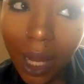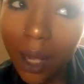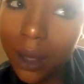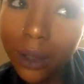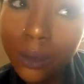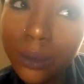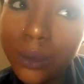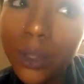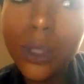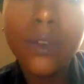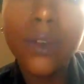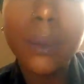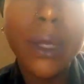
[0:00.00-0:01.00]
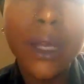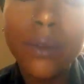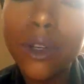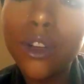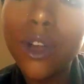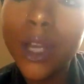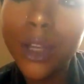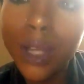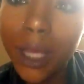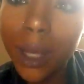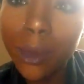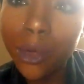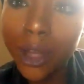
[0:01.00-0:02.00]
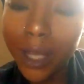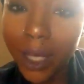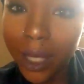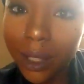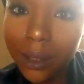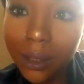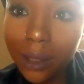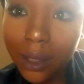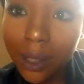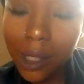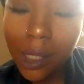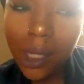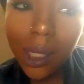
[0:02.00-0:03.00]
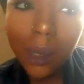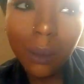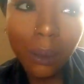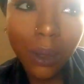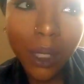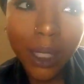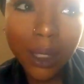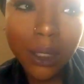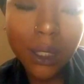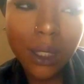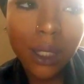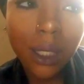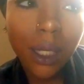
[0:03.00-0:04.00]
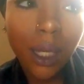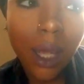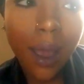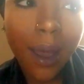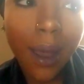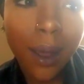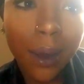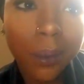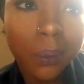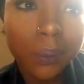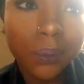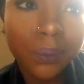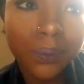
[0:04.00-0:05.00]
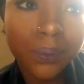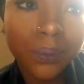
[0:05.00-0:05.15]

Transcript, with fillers: I don't know if I'm going to ever cry on camera again, but um,